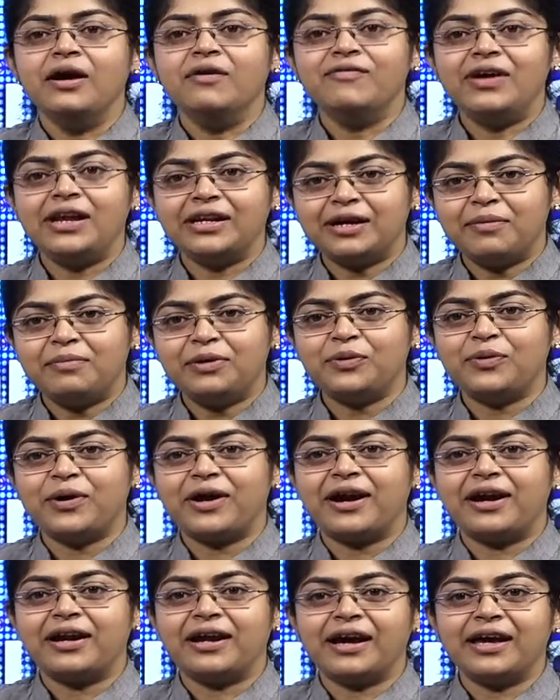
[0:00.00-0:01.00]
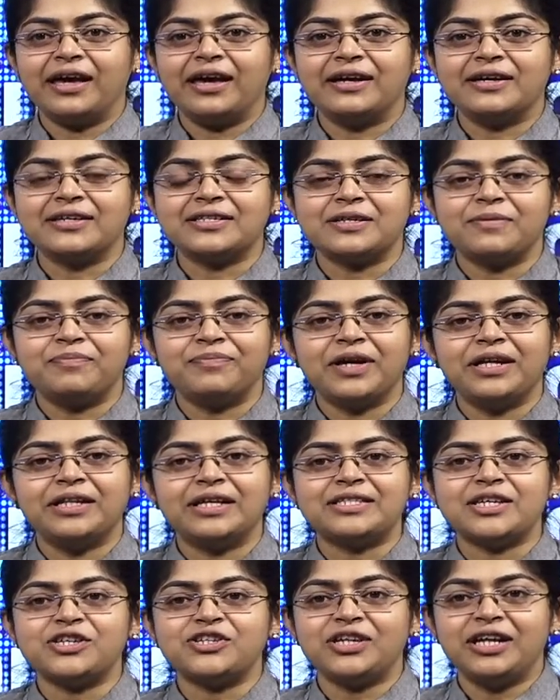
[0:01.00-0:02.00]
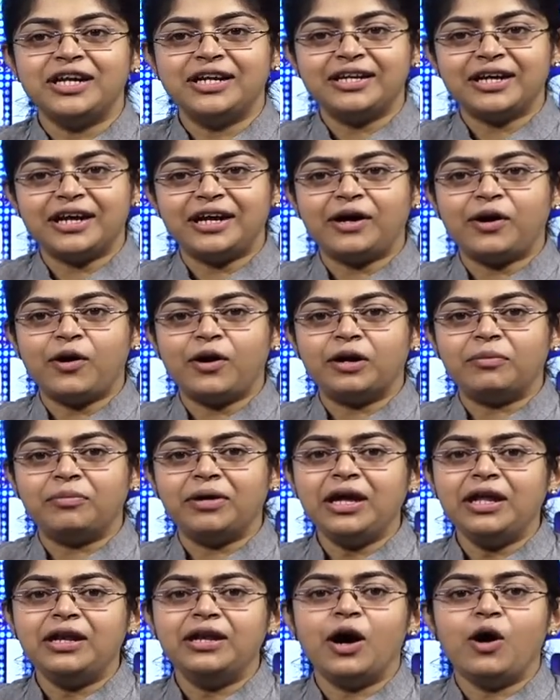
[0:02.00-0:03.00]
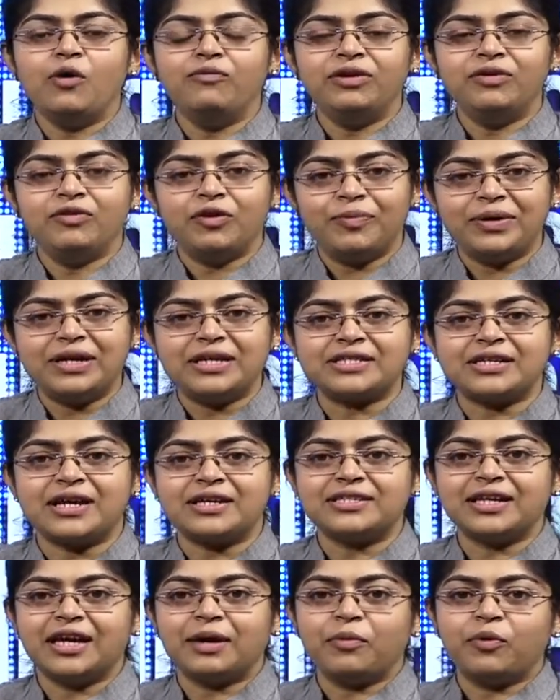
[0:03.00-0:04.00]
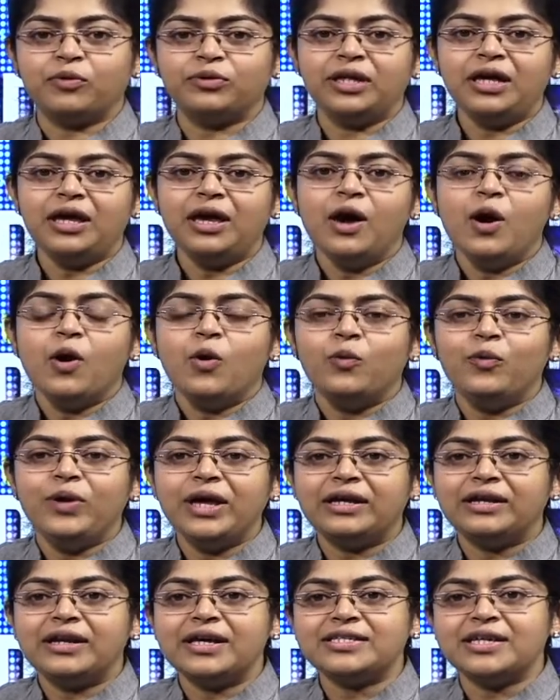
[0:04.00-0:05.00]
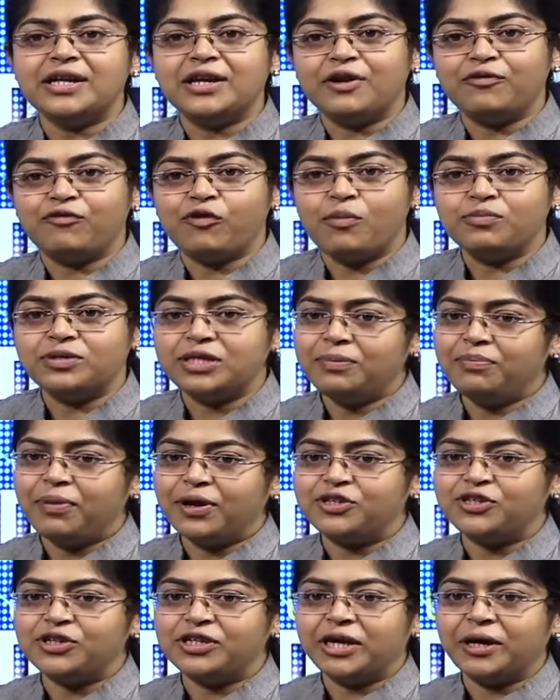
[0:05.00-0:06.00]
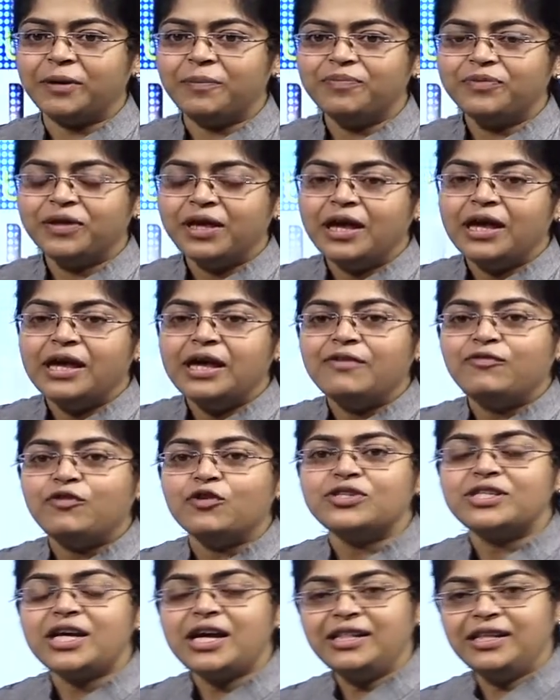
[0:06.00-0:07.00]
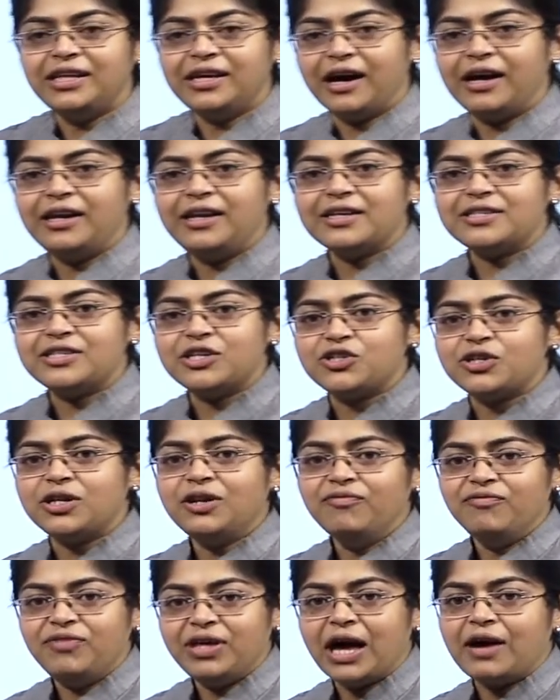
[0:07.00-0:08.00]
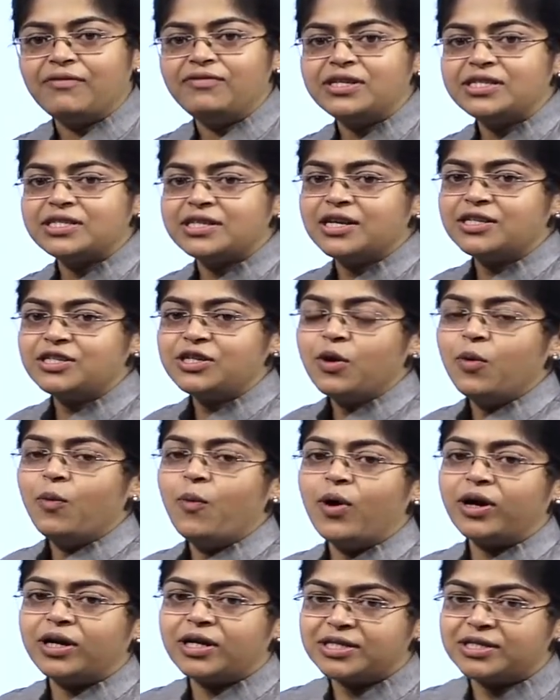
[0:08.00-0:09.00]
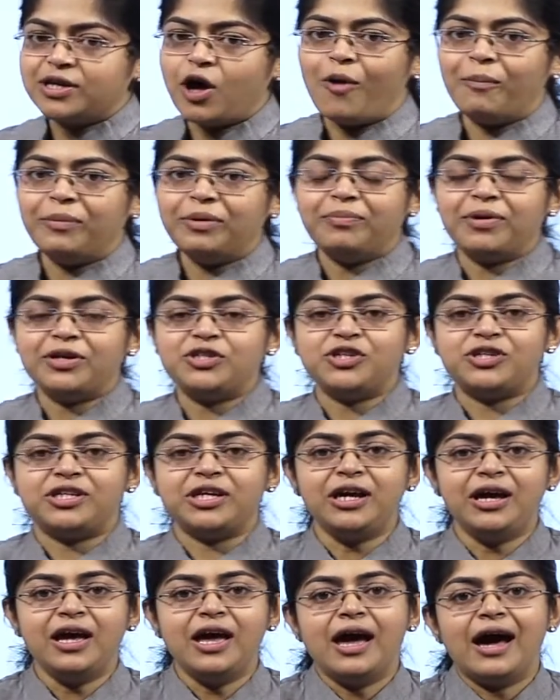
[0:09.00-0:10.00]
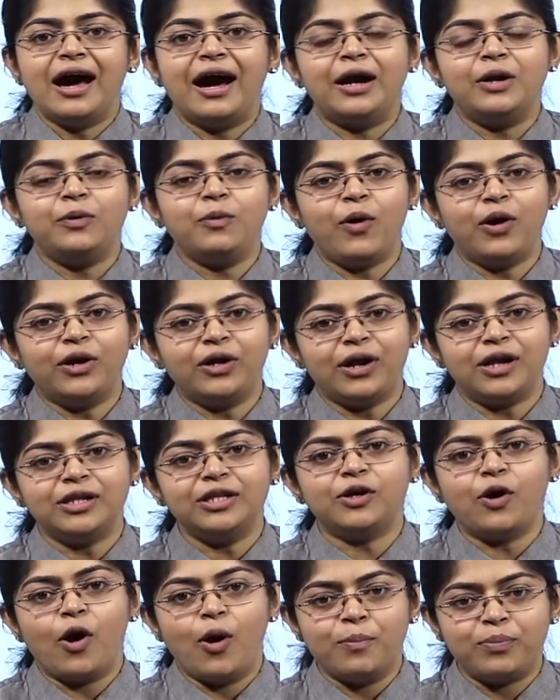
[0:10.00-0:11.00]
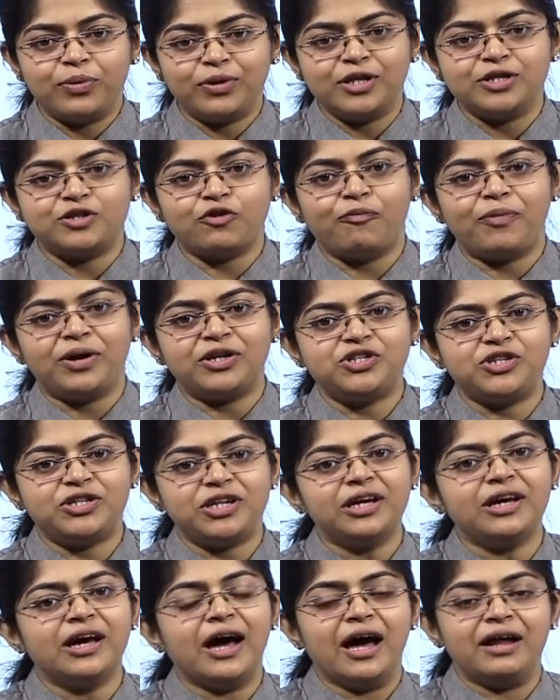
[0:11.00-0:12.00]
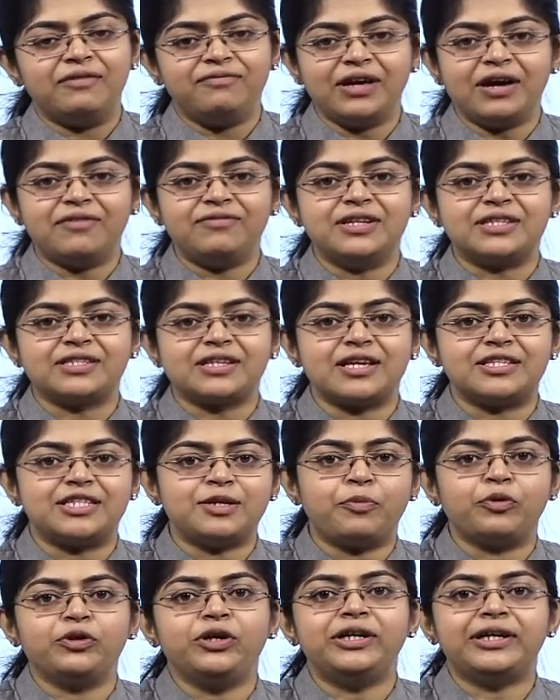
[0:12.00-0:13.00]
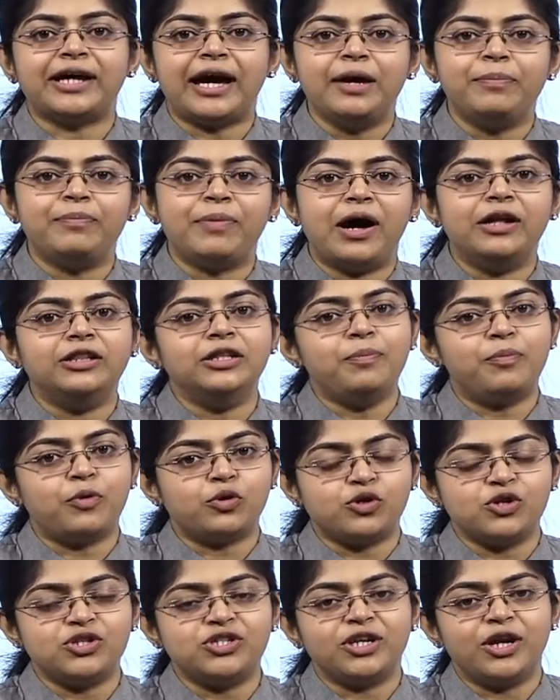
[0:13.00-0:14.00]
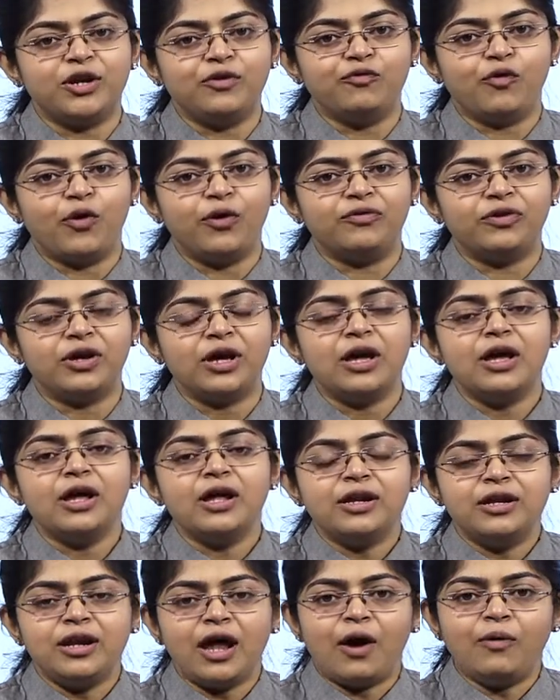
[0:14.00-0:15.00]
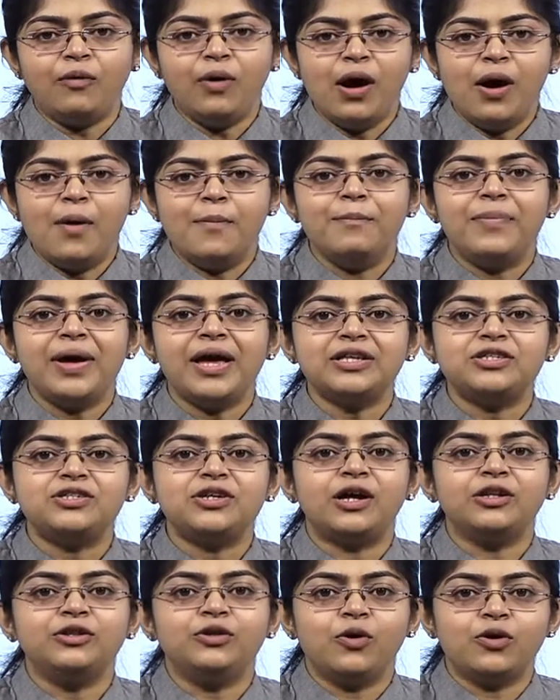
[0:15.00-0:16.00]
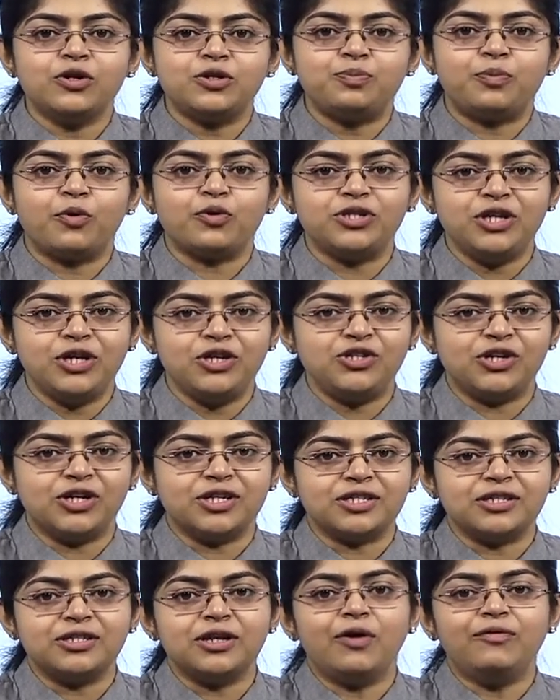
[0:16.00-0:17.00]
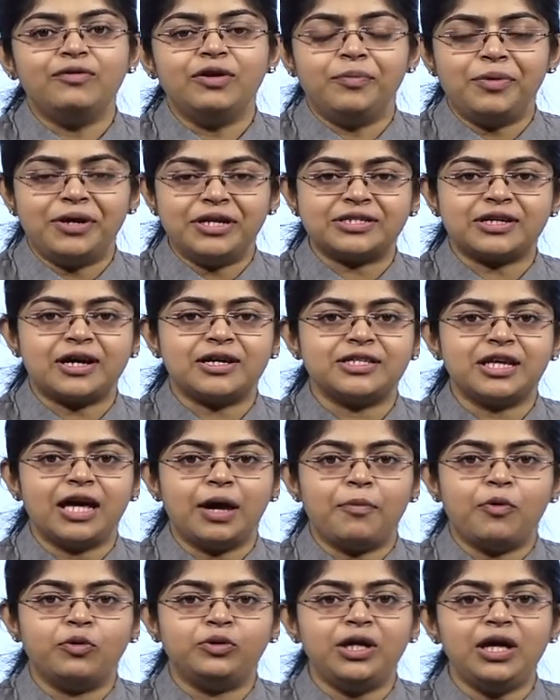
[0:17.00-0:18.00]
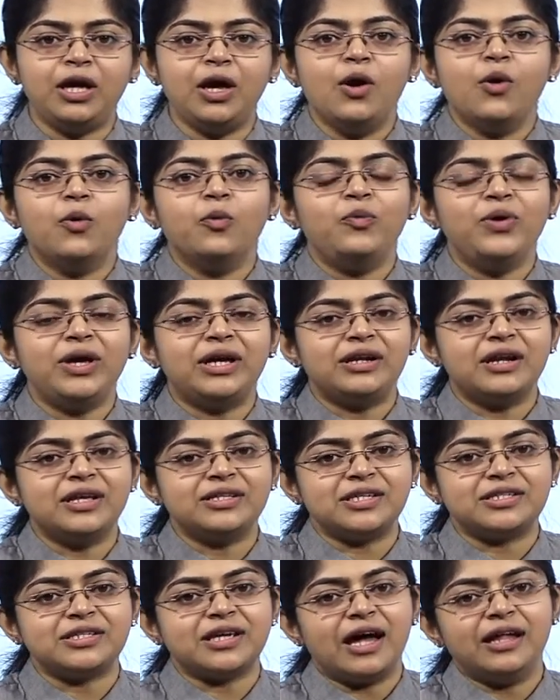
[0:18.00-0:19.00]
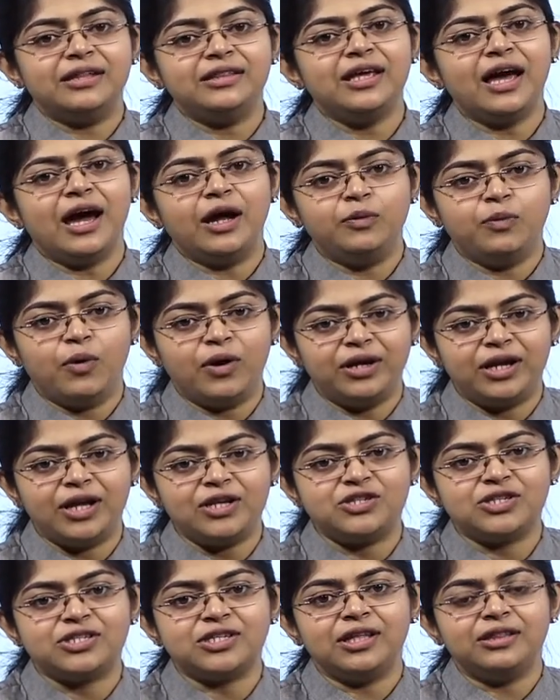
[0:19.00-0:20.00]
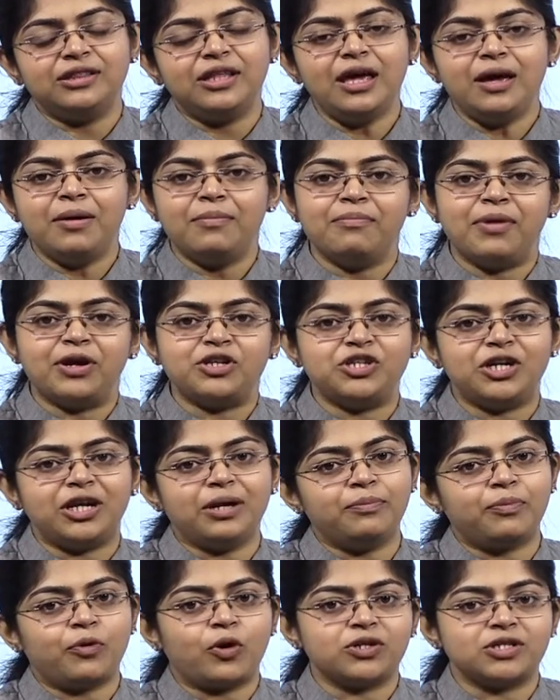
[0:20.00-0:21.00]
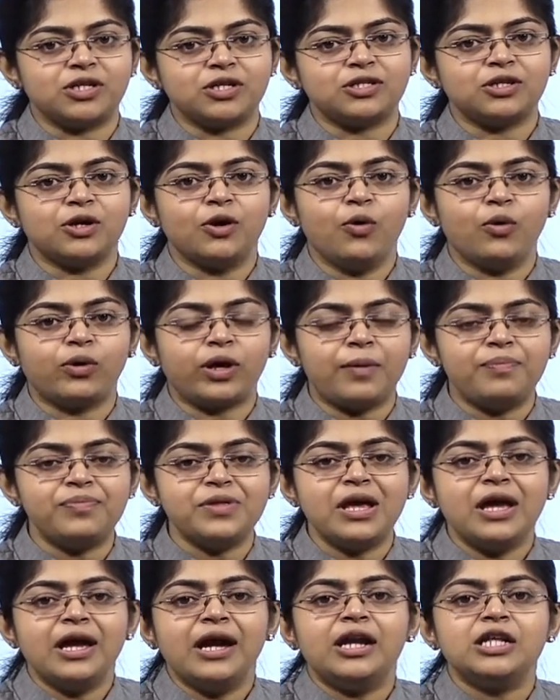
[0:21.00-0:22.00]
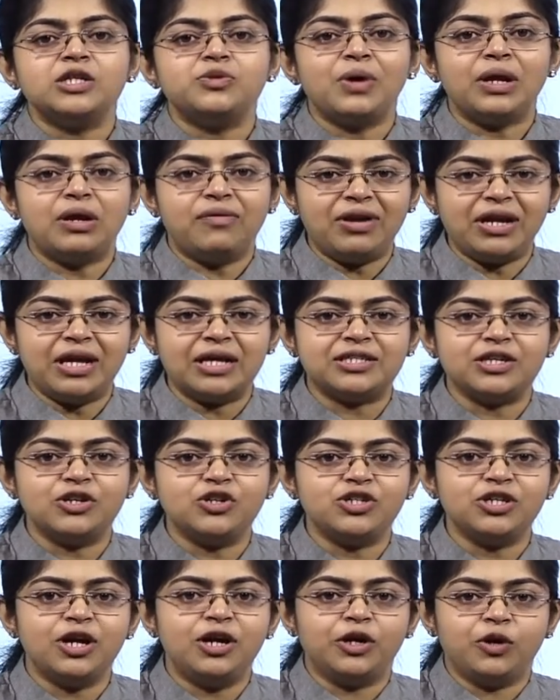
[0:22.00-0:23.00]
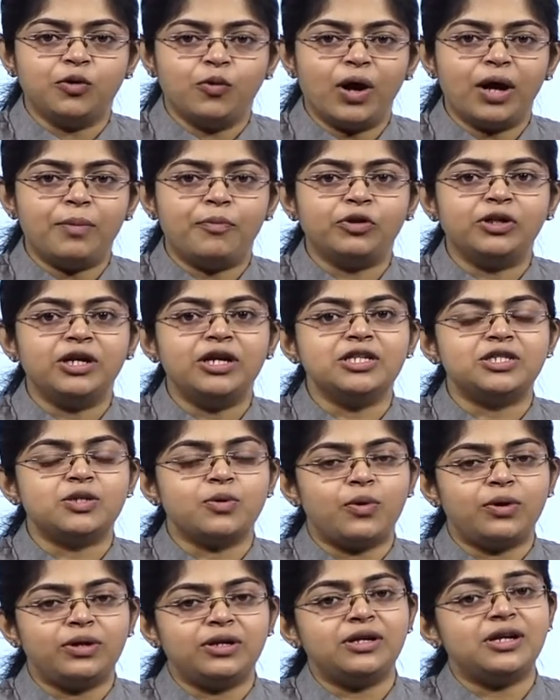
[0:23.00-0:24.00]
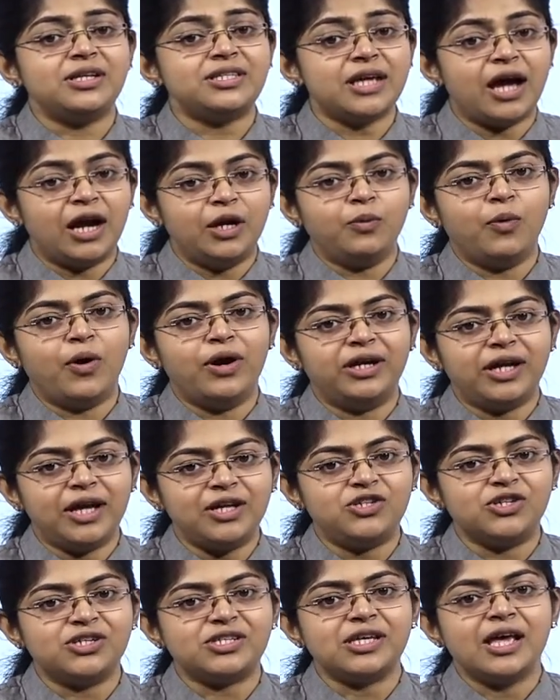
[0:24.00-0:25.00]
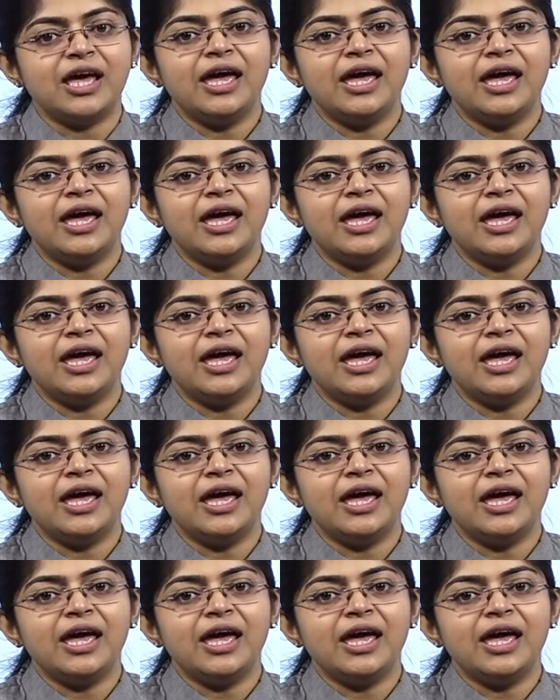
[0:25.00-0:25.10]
Welcome to Veranda IAS. In the session Indian Economy, now we will be discussing about the weakness and reforms in budgeting. If you see in the earlier session, we have discussed what is government budgeting and what are the components of budgeting, and we have discussed about the type and the procedure involved. Now, based on those procedures, now we'll be discussing about the weaknesses and the advantages in the budgeting process. Okay, it is very, very essential to know about the disadvantages